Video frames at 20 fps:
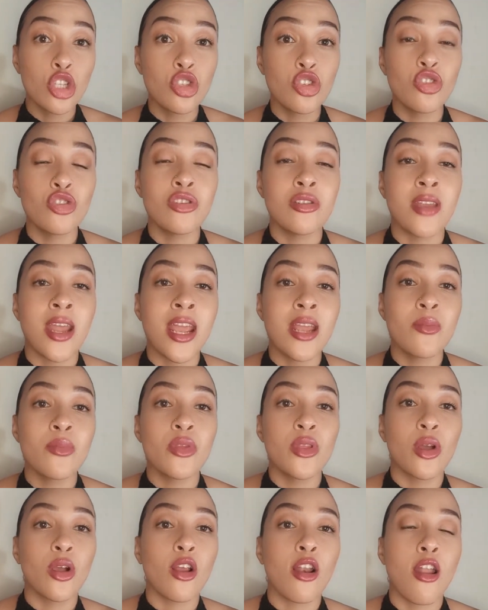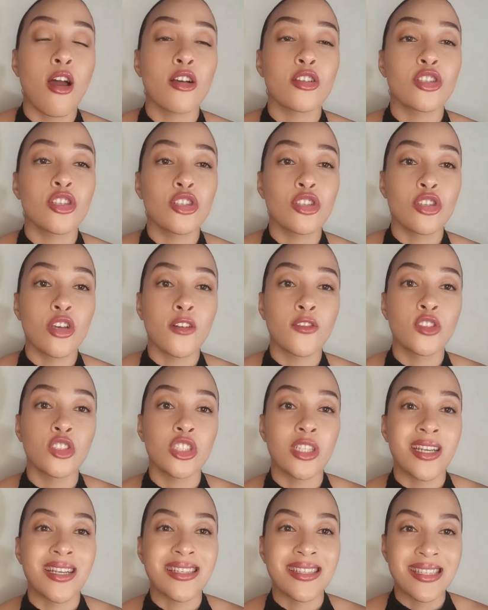to name the classes of
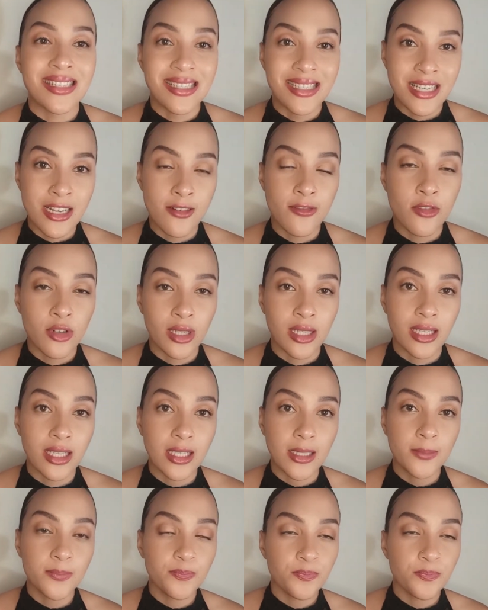shares differently.